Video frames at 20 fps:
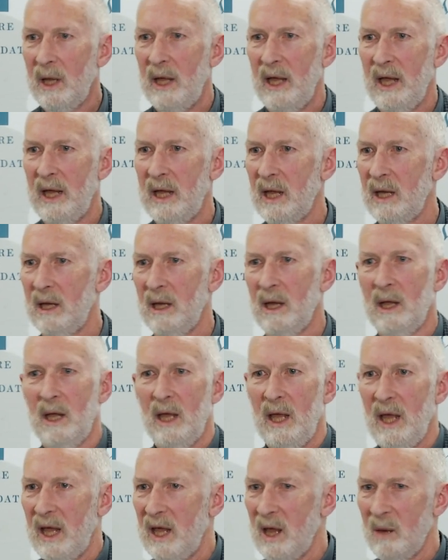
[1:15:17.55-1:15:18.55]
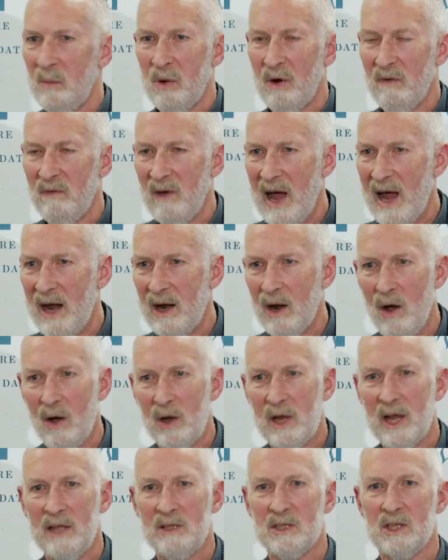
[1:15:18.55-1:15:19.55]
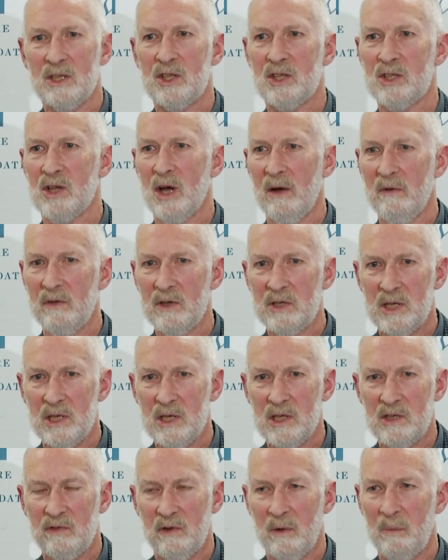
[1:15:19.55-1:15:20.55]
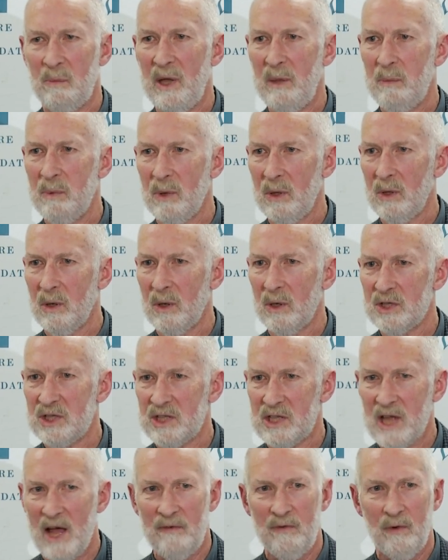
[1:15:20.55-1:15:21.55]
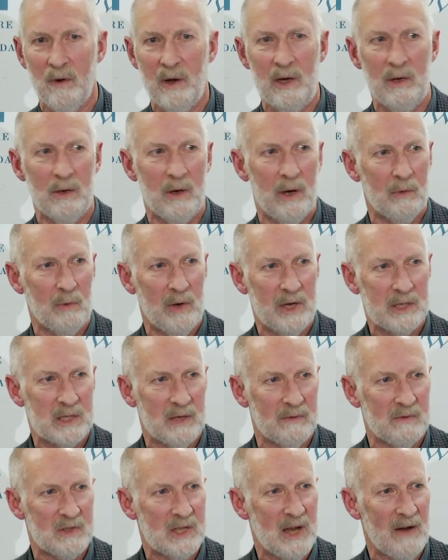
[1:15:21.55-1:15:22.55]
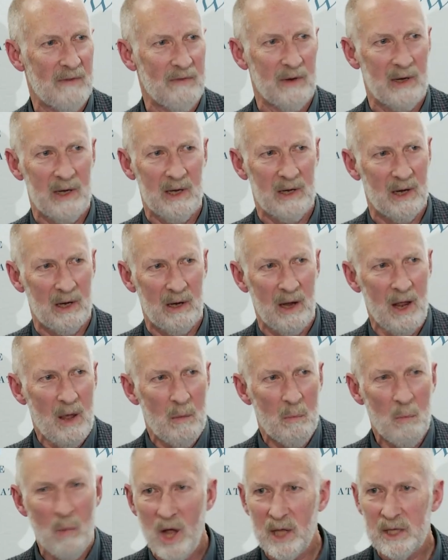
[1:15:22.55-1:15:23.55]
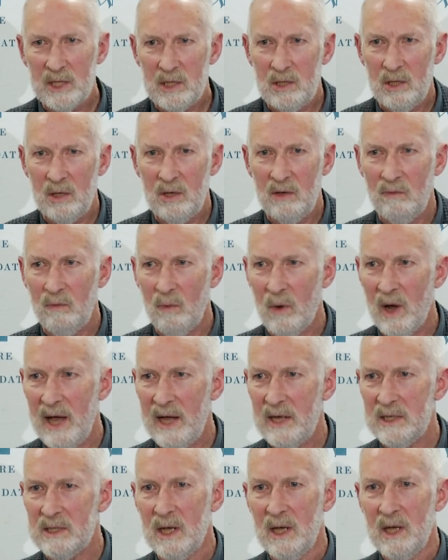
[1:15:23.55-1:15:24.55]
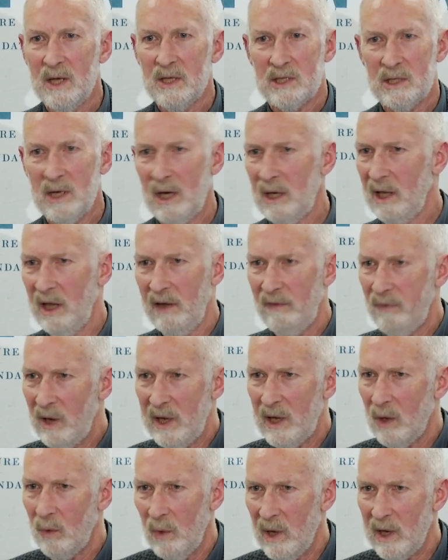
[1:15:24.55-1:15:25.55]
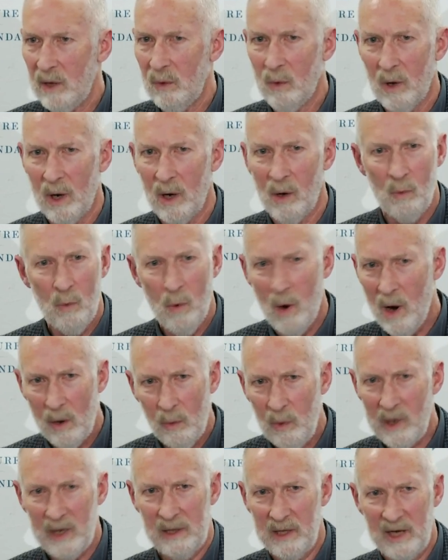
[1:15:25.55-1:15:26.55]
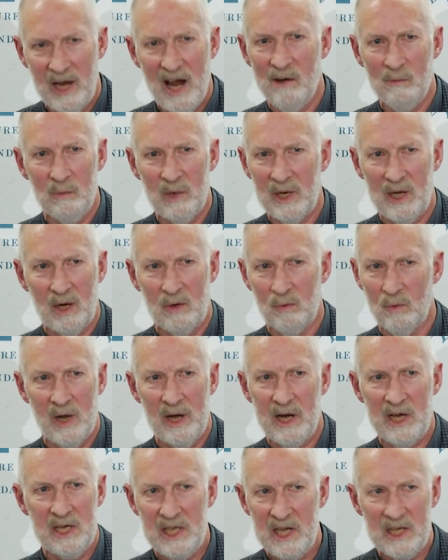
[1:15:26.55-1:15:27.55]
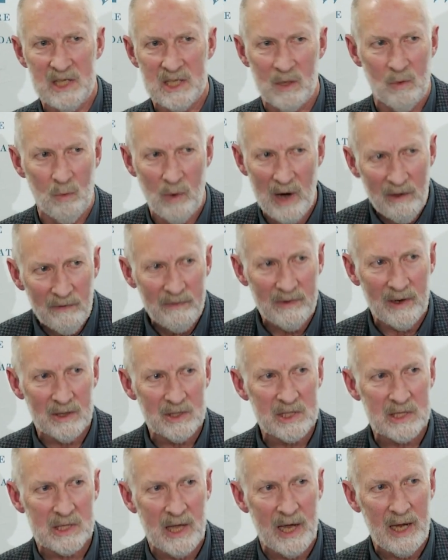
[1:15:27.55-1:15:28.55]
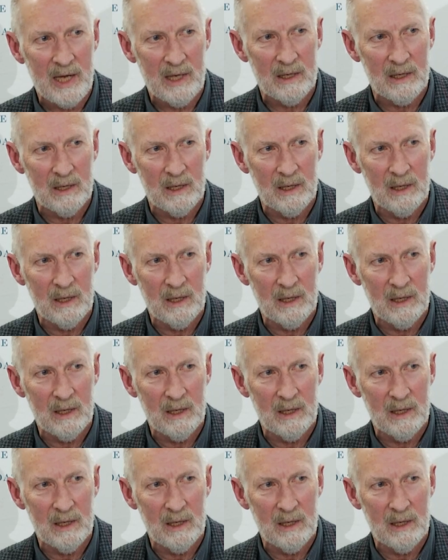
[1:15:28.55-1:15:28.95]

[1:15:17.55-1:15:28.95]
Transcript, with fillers: It can, it can provide all kinds of services for people who are suffering or at risk of suffering in a multitude of ways. Certainly, if we can win a world war, we, the government can run a decent welfare state.